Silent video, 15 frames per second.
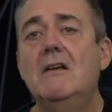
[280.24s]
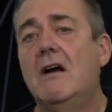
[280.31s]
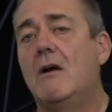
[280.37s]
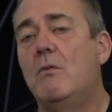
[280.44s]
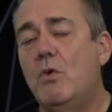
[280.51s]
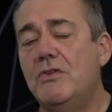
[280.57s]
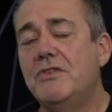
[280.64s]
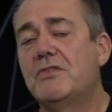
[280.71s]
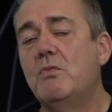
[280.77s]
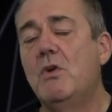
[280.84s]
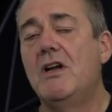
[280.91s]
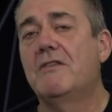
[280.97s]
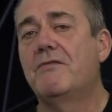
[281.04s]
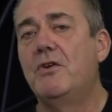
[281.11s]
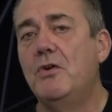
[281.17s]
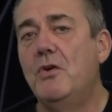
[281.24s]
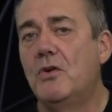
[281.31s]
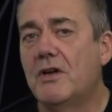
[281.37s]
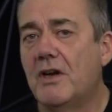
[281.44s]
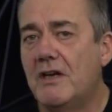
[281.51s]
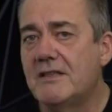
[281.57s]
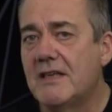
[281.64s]
I once worked for an
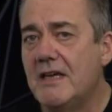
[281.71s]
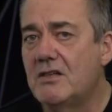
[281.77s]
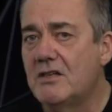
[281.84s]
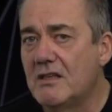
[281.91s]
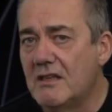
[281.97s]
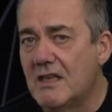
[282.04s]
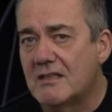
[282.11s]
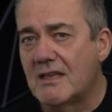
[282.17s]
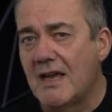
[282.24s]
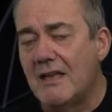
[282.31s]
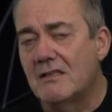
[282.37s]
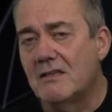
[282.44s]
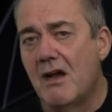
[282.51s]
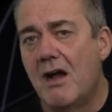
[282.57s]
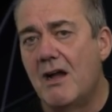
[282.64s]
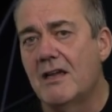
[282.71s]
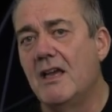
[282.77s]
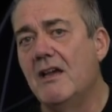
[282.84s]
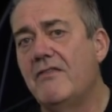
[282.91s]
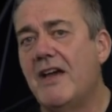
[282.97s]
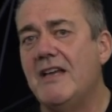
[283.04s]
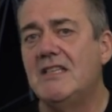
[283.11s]
organisation that set a
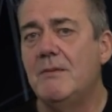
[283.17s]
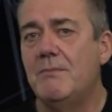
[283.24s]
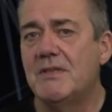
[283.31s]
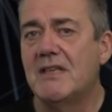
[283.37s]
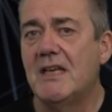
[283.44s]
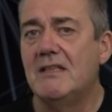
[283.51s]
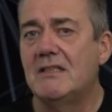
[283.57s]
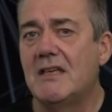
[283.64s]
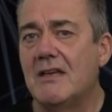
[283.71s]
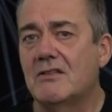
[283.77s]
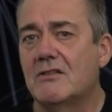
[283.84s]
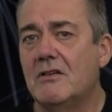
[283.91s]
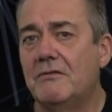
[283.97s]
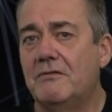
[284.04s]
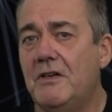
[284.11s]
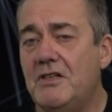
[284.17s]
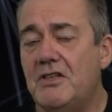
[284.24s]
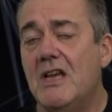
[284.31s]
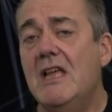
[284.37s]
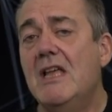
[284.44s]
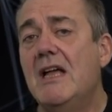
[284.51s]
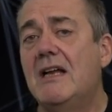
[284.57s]
target of 80% test
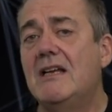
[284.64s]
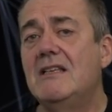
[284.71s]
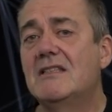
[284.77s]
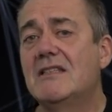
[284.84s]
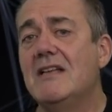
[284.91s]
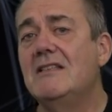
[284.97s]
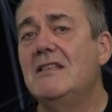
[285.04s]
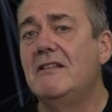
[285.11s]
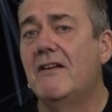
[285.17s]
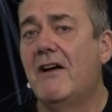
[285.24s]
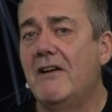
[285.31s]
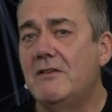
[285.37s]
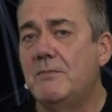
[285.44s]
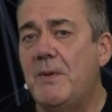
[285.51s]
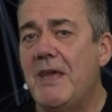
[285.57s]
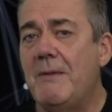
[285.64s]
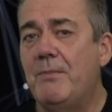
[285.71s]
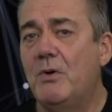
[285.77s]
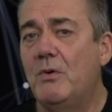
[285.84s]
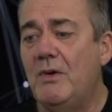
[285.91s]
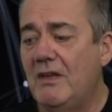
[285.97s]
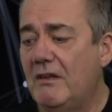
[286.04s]
coverage and incentivised
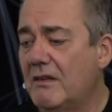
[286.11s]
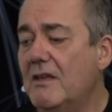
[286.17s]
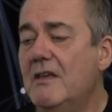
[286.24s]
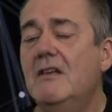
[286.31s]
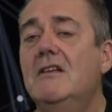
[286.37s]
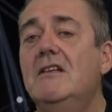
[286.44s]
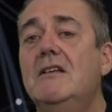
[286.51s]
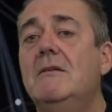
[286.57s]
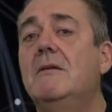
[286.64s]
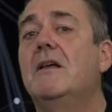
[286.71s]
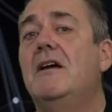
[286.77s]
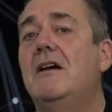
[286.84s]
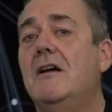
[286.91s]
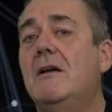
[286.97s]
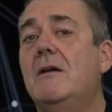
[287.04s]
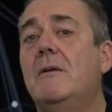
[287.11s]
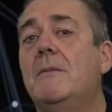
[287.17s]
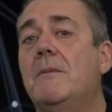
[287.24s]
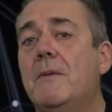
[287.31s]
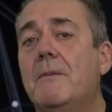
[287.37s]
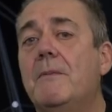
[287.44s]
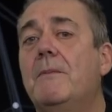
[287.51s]
people with uh,
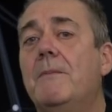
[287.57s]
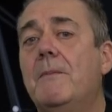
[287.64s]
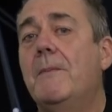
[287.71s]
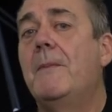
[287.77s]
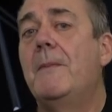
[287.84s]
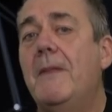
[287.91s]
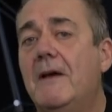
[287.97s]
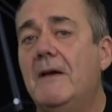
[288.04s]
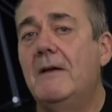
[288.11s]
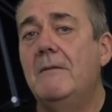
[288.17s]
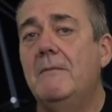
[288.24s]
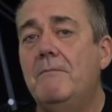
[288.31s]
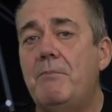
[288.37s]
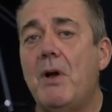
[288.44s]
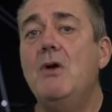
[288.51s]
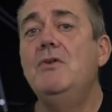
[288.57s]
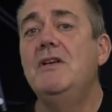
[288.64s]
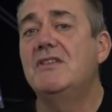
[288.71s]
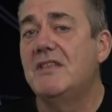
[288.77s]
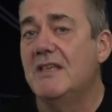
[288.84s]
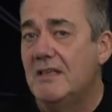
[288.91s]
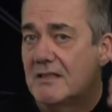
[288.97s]
uh,
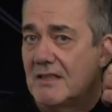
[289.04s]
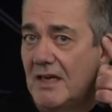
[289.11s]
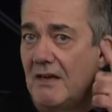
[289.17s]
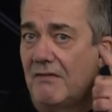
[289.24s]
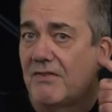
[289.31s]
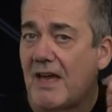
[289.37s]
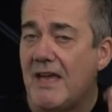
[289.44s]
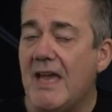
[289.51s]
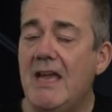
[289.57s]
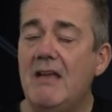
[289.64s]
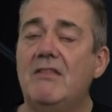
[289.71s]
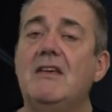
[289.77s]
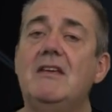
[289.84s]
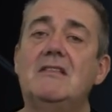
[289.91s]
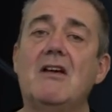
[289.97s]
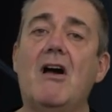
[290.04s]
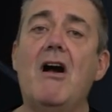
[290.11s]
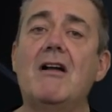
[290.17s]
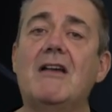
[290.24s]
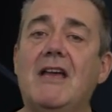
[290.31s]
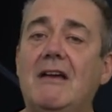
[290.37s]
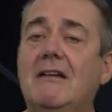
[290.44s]
bonuses if they hit the
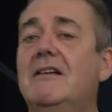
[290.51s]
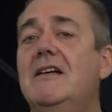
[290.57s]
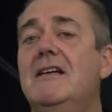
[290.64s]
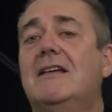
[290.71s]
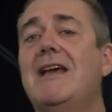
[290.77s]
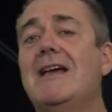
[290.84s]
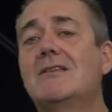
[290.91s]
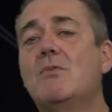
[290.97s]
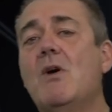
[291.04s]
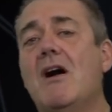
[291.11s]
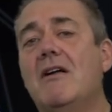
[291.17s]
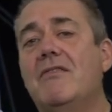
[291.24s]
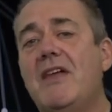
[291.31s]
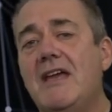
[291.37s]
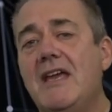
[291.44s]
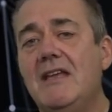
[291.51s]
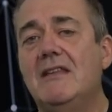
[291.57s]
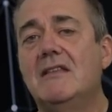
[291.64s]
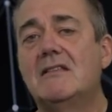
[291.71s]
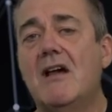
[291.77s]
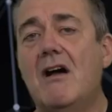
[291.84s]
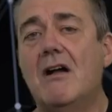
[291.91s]
target. Guess what? They hit
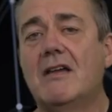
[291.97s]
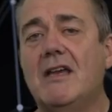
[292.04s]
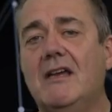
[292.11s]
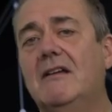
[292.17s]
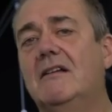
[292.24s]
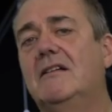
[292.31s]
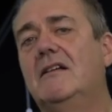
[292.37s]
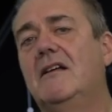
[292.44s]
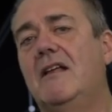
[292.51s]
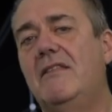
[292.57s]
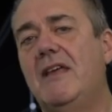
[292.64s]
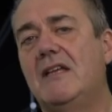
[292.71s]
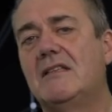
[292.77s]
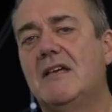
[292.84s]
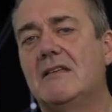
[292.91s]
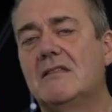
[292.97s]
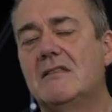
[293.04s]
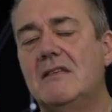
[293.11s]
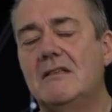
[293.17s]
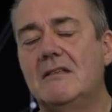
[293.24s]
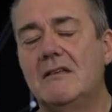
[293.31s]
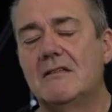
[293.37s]
the target and their tests
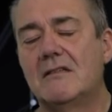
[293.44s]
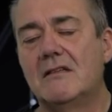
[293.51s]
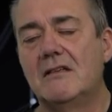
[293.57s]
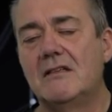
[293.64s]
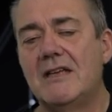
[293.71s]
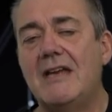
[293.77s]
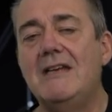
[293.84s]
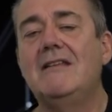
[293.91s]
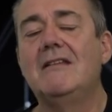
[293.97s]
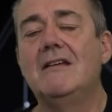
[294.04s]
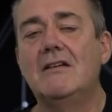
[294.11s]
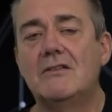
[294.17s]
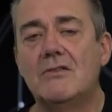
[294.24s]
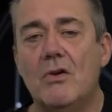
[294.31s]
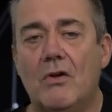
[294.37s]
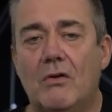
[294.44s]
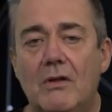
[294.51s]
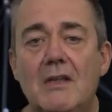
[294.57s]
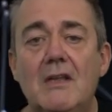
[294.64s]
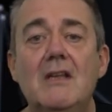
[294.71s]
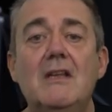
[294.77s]
didn't assert anything at all.